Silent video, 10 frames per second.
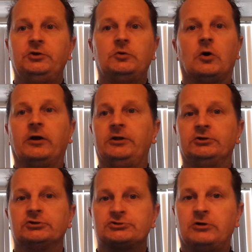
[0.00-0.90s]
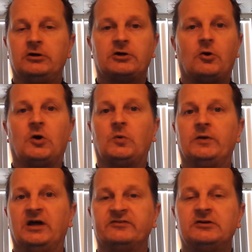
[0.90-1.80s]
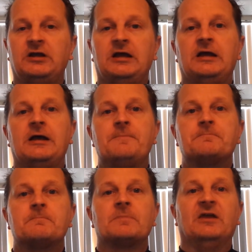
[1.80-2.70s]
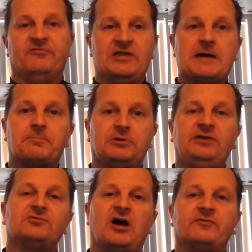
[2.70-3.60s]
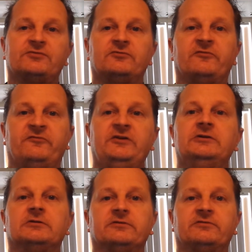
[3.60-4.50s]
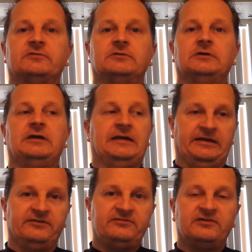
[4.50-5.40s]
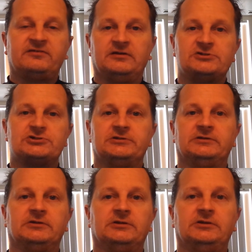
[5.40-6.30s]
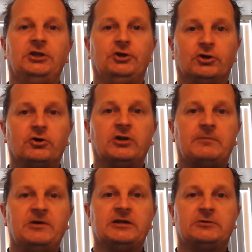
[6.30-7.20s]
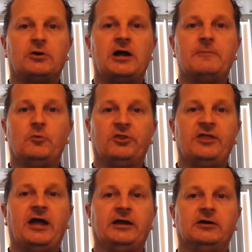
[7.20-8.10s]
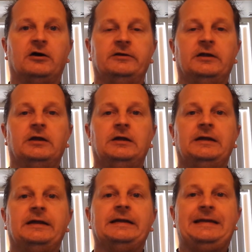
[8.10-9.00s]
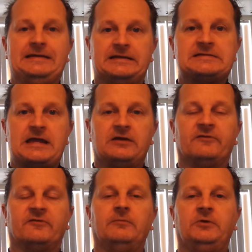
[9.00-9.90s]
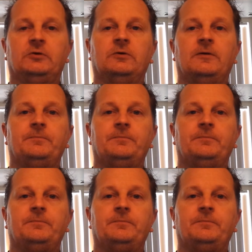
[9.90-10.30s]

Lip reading: you or in your trunk or whatever, if that police officer feels his decision that you're going to commit a crime with that gun, he can take it from you.